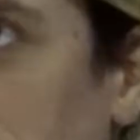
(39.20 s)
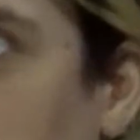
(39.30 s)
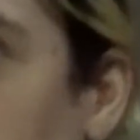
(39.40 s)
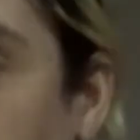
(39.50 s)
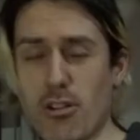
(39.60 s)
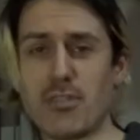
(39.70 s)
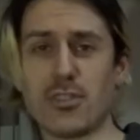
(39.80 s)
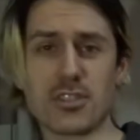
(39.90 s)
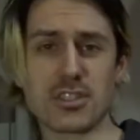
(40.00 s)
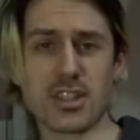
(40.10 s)
No, I have
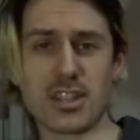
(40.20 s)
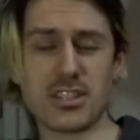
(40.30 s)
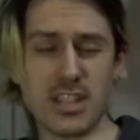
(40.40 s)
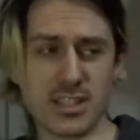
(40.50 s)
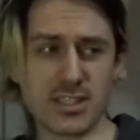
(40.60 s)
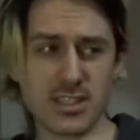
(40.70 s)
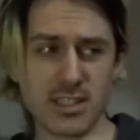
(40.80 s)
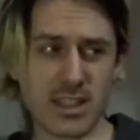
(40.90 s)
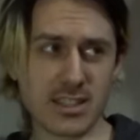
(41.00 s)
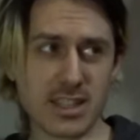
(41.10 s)
not decided yet.
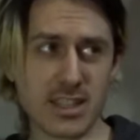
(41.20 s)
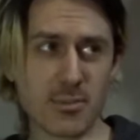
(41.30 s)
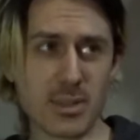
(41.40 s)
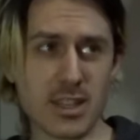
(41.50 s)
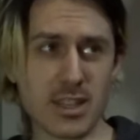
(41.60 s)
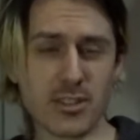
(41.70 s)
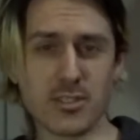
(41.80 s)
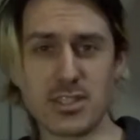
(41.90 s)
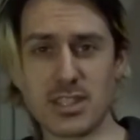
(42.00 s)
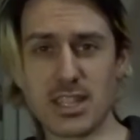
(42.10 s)
Like I say, it'll be a
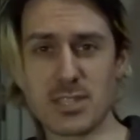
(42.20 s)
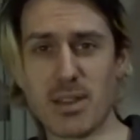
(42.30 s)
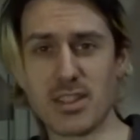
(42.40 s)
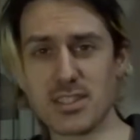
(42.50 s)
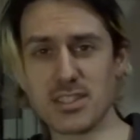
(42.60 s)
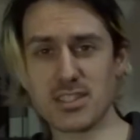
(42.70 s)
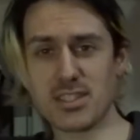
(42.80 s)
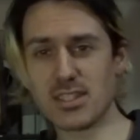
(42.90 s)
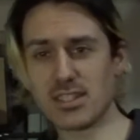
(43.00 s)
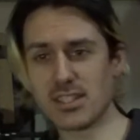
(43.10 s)
good 6 months
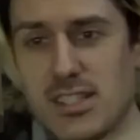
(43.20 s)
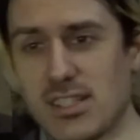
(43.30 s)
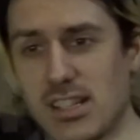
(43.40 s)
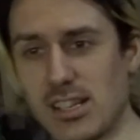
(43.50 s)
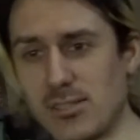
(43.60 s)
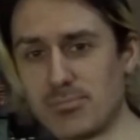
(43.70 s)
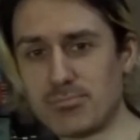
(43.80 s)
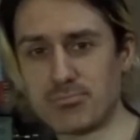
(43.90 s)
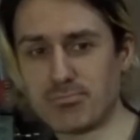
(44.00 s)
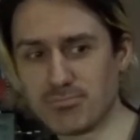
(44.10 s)

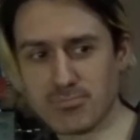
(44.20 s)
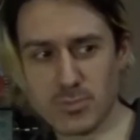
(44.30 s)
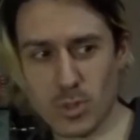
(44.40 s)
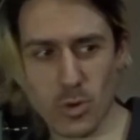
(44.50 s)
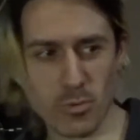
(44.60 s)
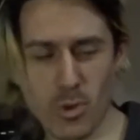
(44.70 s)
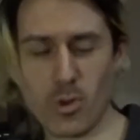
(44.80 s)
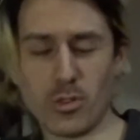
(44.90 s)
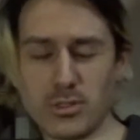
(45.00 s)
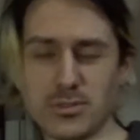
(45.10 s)
or
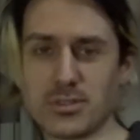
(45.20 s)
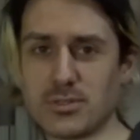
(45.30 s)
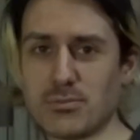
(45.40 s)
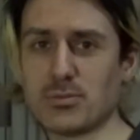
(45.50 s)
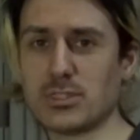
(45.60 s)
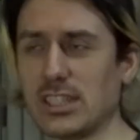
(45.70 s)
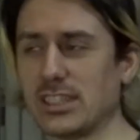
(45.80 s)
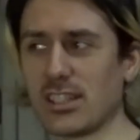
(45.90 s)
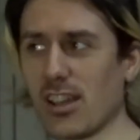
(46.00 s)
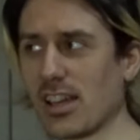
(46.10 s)
more
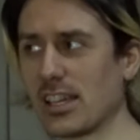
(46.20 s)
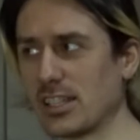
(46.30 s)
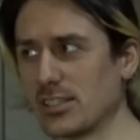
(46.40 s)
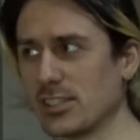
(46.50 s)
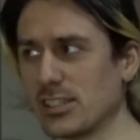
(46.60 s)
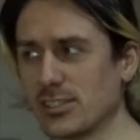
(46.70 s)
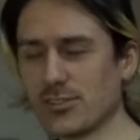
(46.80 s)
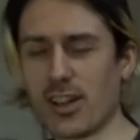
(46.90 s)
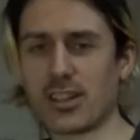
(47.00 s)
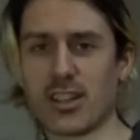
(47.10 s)
until I
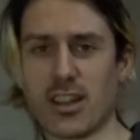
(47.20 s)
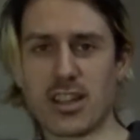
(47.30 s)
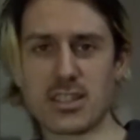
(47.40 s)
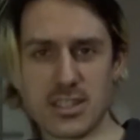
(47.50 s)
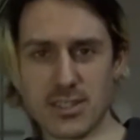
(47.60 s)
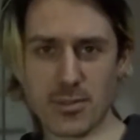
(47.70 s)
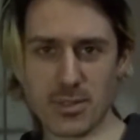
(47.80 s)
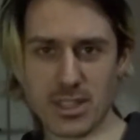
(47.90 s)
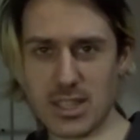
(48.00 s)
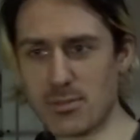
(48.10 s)
finalise if I'm
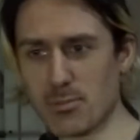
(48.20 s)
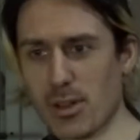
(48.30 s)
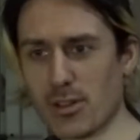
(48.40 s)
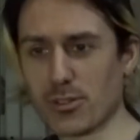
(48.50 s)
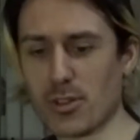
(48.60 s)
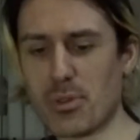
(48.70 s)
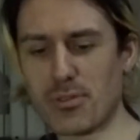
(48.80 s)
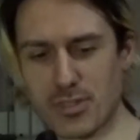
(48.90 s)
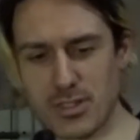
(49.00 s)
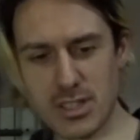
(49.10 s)
going to keep the bike or not. But
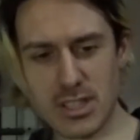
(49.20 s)
for